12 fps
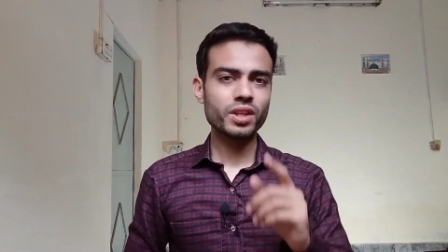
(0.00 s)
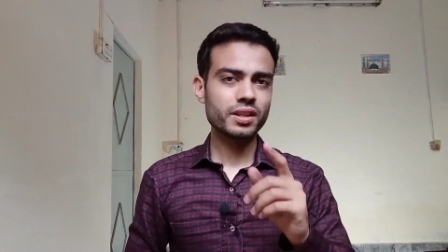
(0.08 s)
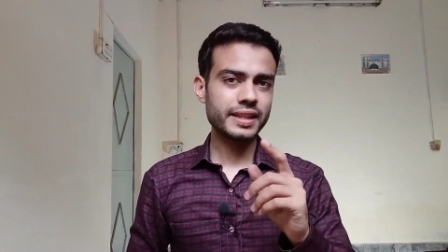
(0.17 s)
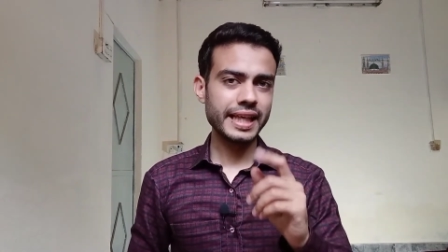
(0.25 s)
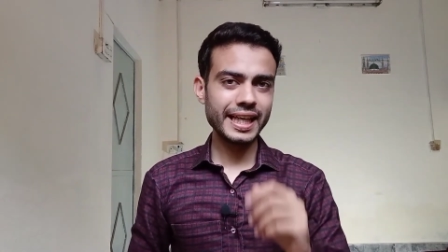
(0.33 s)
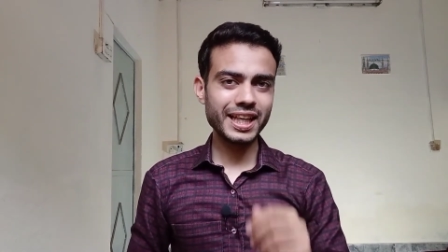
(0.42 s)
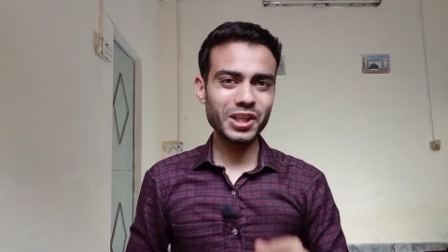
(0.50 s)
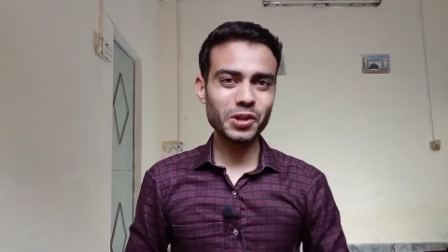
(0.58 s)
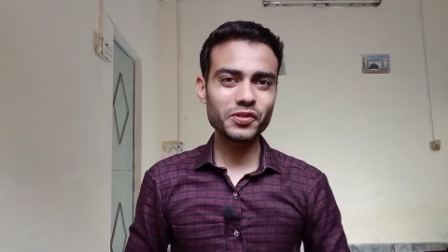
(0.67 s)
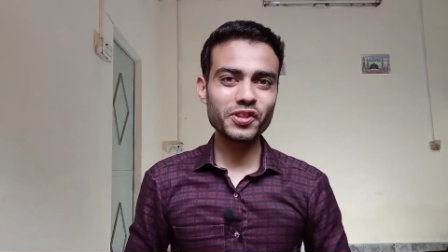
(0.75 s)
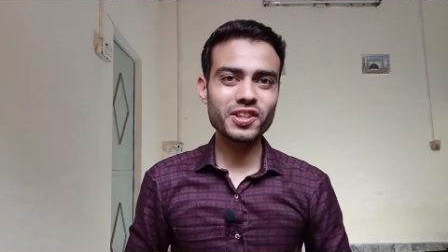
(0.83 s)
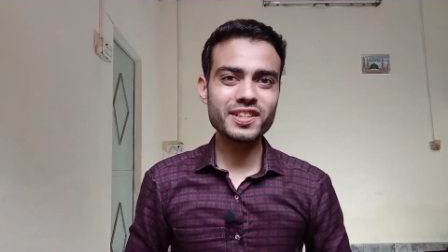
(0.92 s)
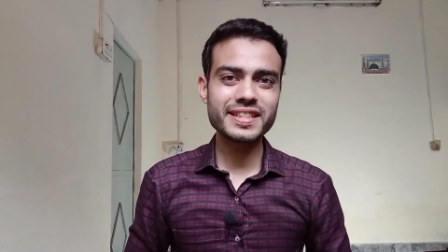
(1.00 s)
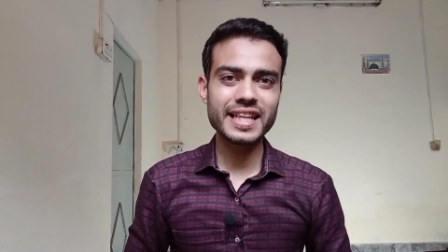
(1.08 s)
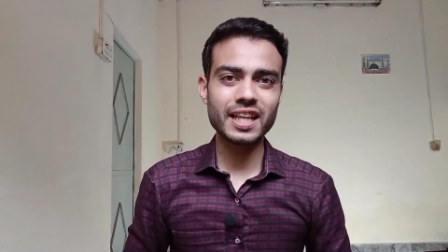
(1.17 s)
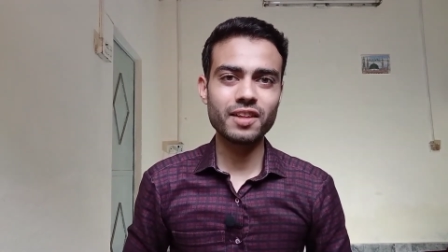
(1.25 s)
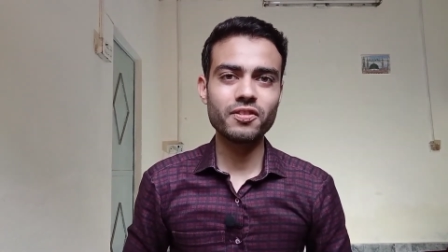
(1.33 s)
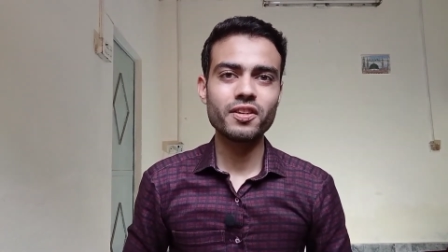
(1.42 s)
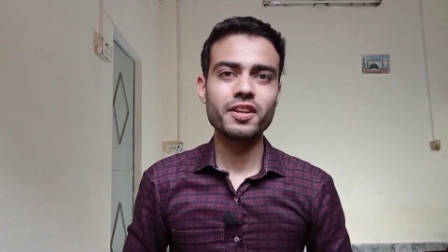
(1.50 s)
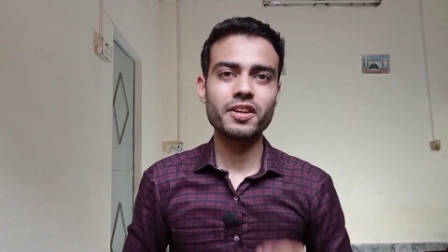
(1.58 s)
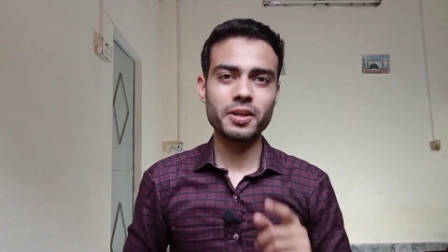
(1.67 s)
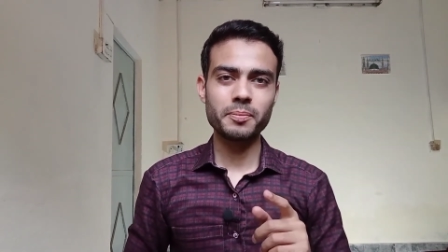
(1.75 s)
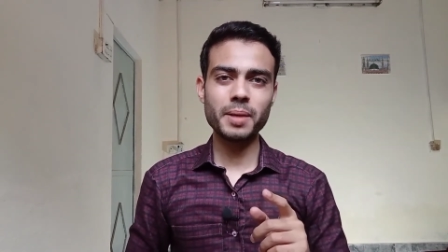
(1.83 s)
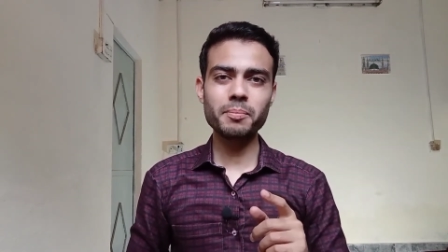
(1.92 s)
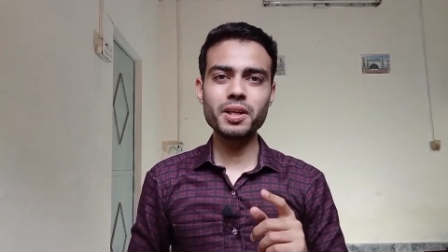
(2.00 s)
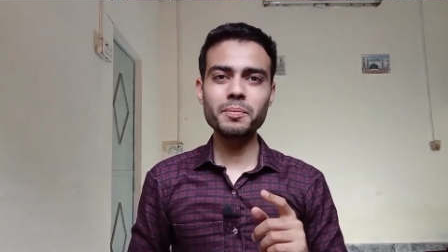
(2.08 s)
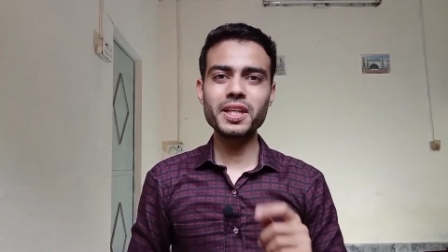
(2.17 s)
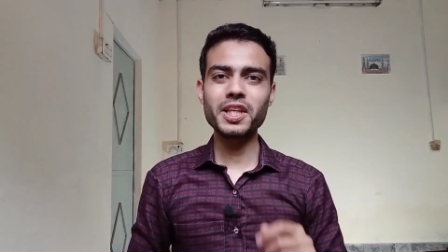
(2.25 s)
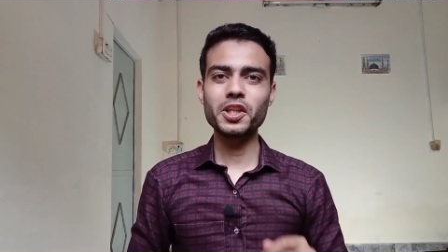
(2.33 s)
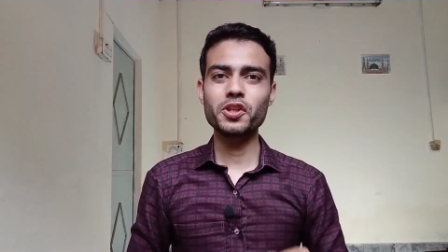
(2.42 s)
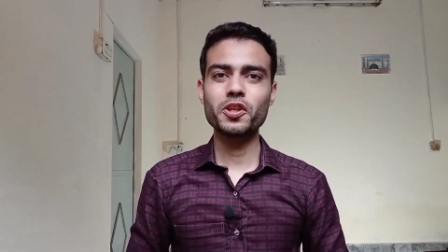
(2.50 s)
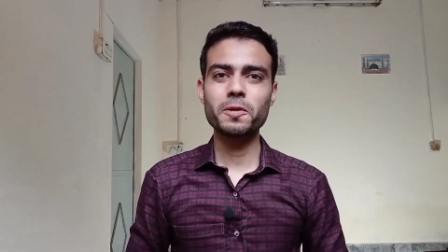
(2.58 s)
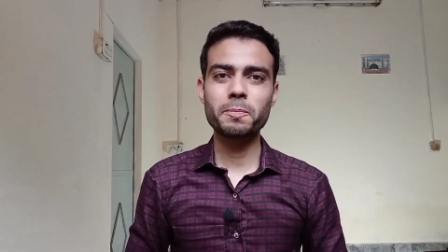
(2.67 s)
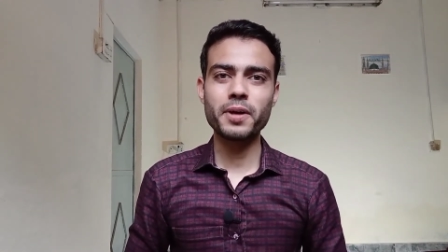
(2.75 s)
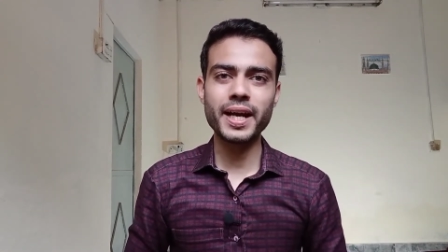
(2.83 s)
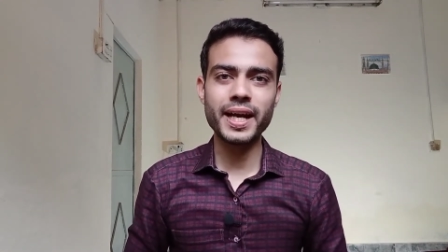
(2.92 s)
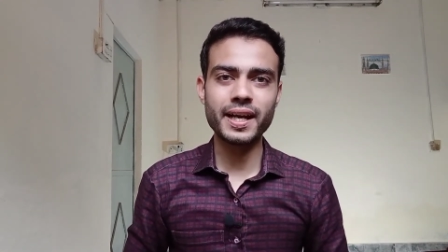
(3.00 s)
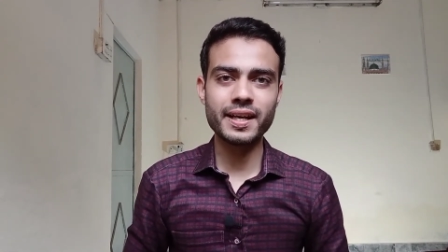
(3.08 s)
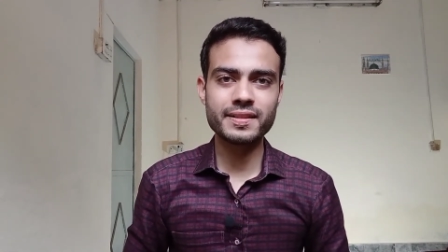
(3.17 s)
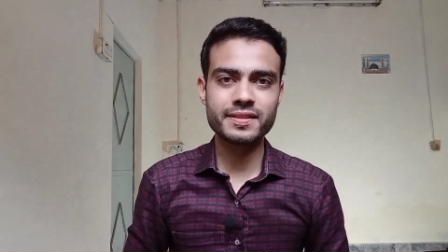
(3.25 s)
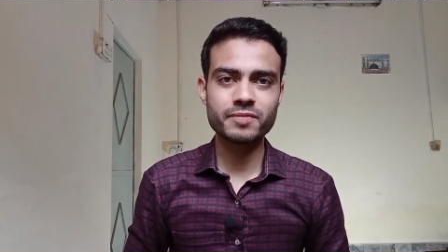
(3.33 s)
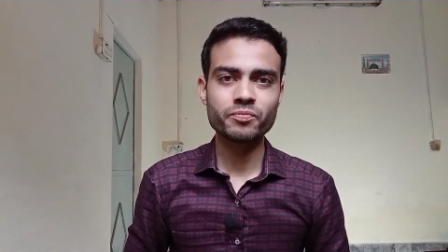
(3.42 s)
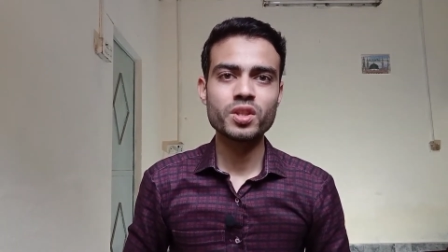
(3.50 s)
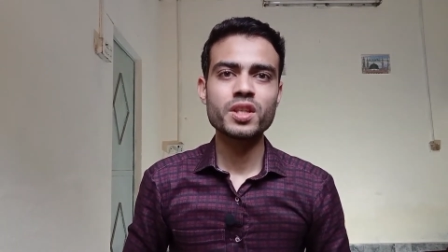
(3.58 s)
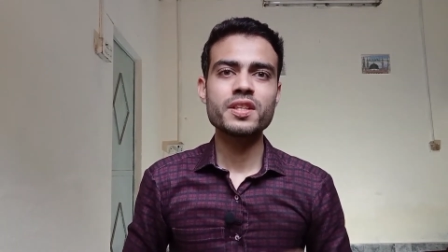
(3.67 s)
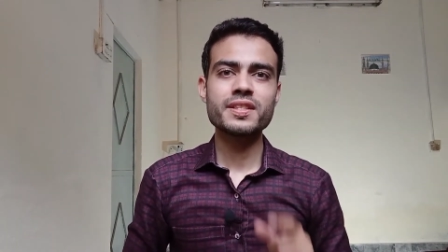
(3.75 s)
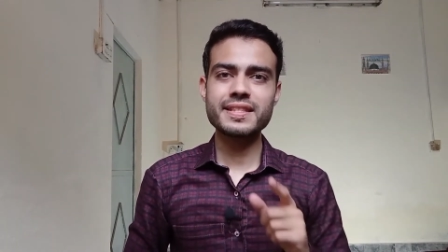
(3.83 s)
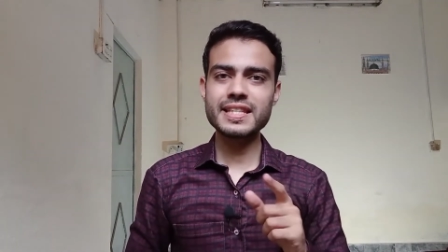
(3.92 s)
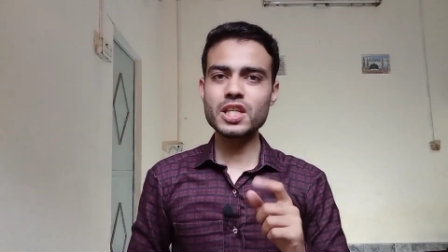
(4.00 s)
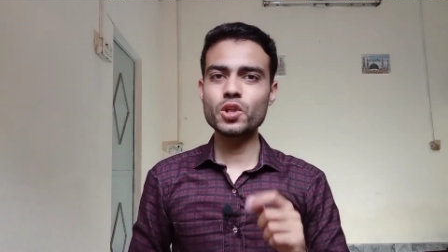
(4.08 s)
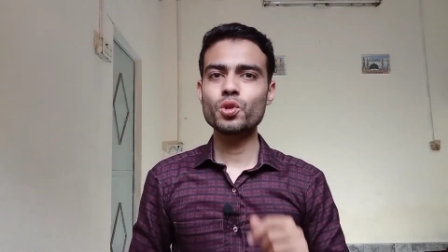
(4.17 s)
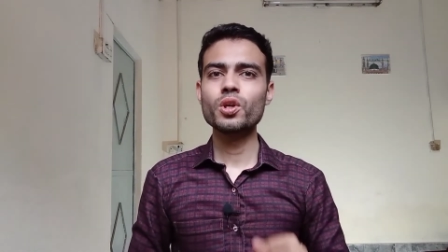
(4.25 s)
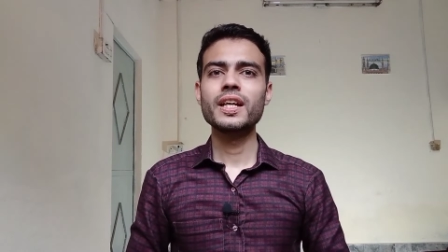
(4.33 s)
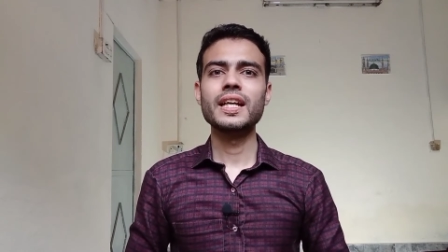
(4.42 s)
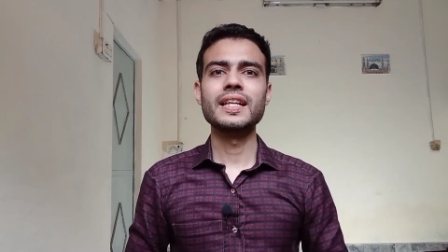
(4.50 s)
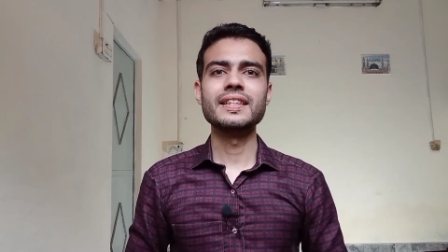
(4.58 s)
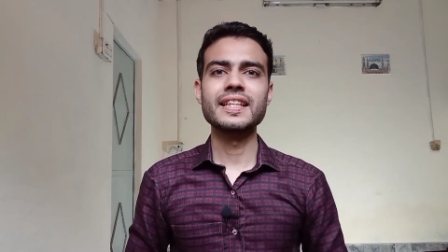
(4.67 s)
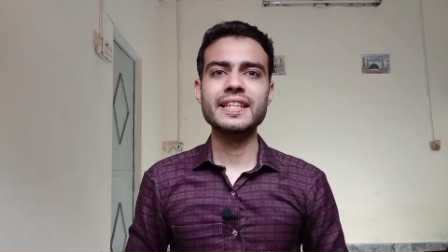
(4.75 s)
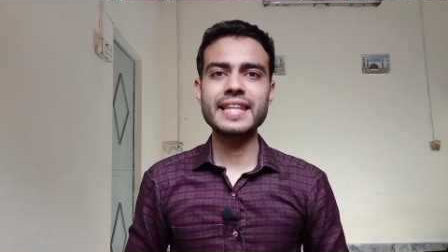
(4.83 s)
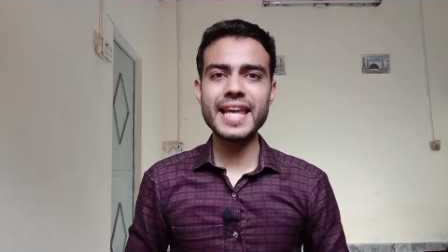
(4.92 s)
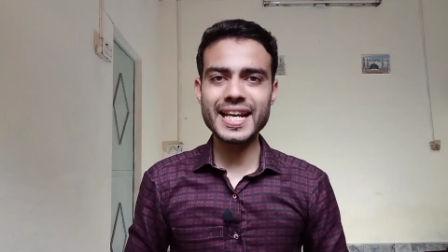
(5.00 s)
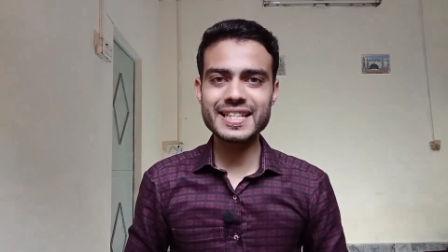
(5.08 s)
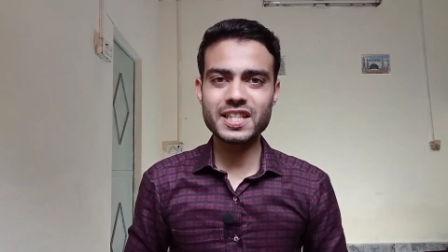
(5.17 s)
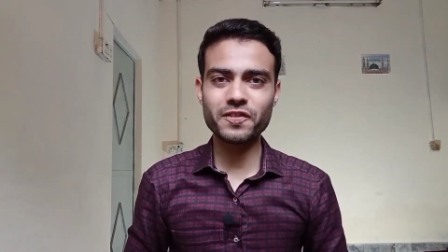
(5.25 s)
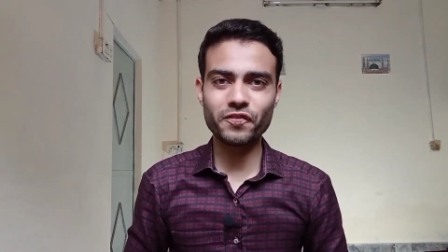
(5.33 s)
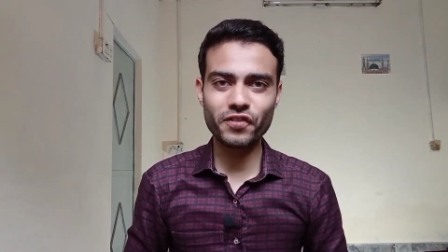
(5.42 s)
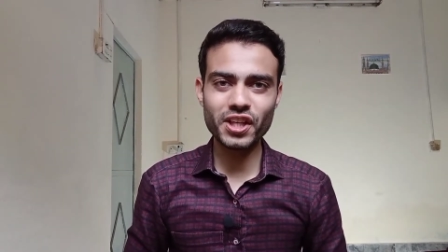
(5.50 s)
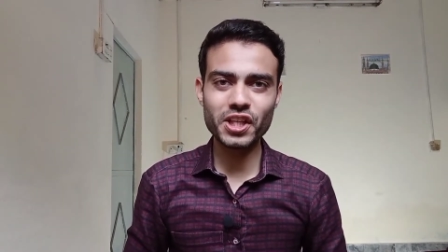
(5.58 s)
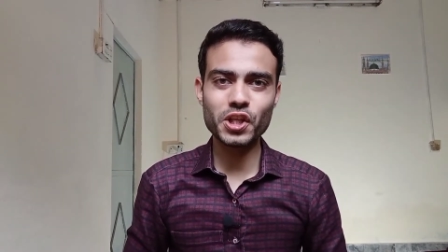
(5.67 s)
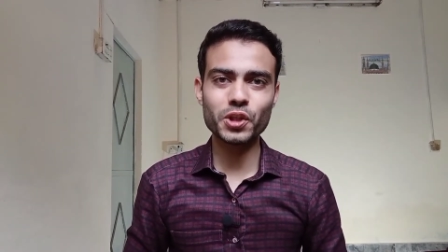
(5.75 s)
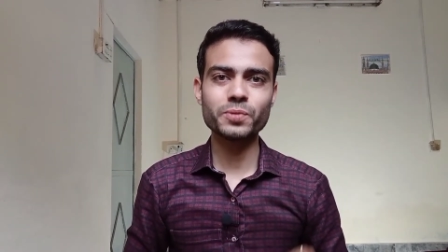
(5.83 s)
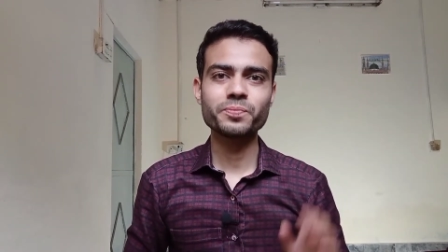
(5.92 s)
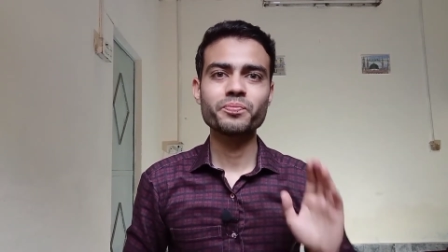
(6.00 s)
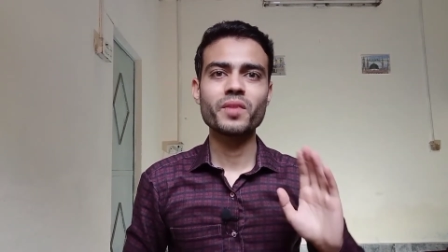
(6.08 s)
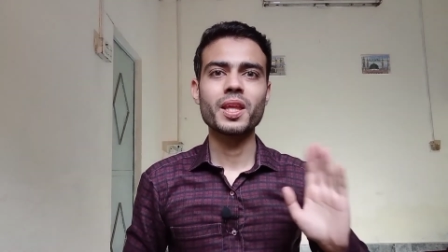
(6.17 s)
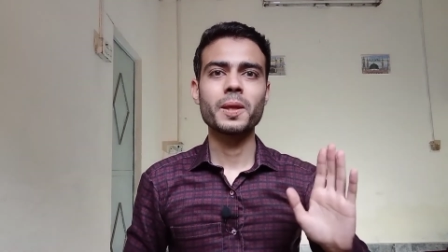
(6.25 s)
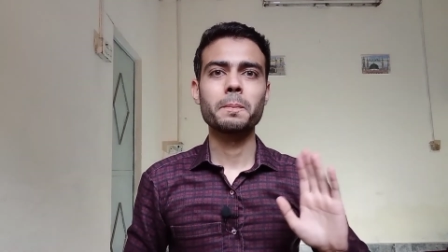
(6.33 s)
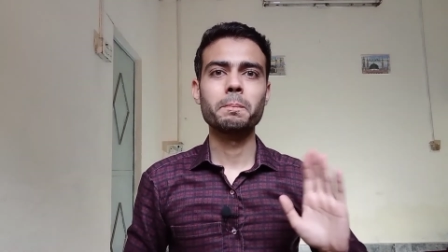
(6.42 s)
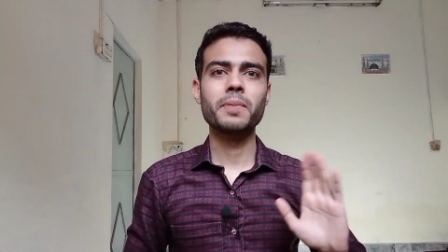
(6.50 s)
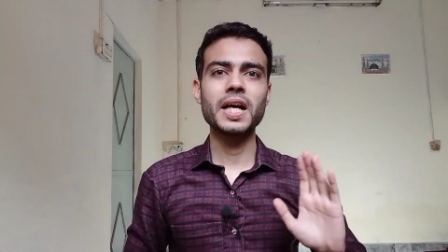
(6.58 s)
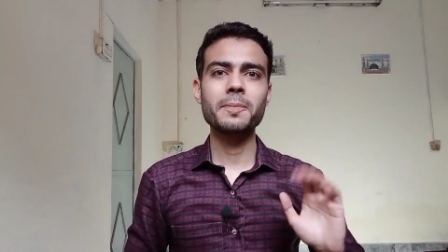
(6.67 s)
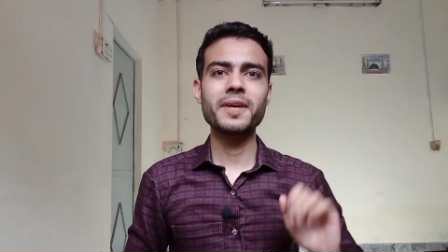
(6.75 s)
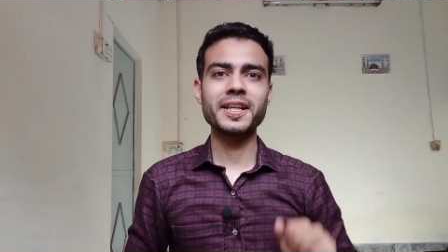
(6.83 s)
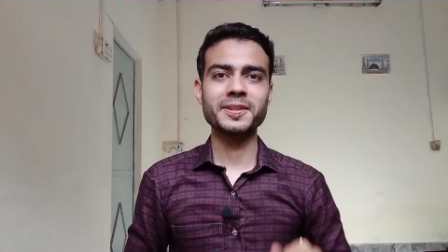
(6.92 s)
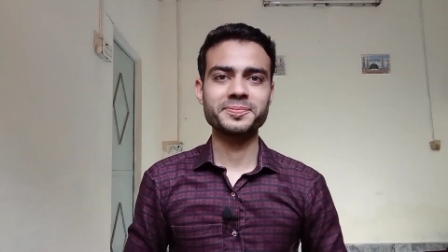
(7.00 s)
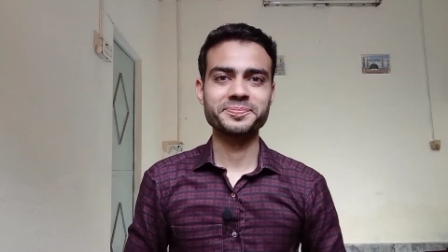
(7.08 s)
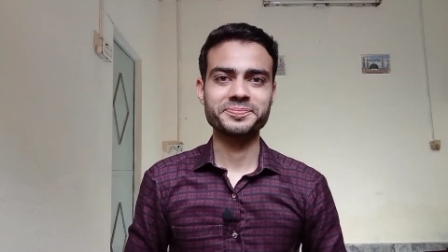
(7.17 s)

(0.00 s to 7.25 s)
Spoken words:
Take care of yourself. Remember me in your prayers. See you in the next video. Bye bye.